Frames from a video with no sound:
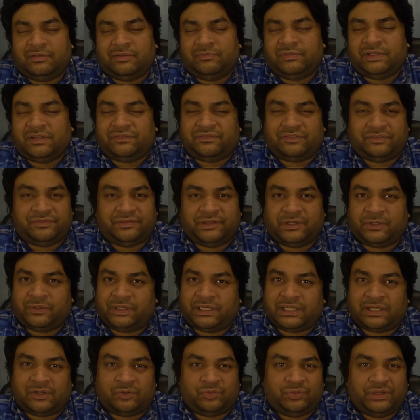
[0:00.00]
We have to figure
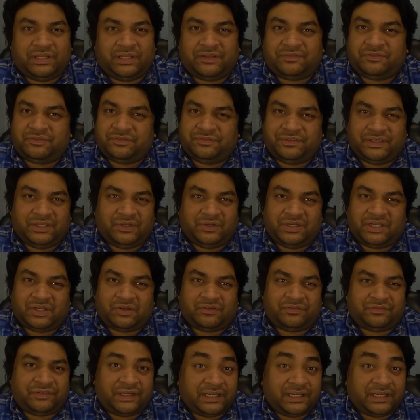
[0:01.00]
it out.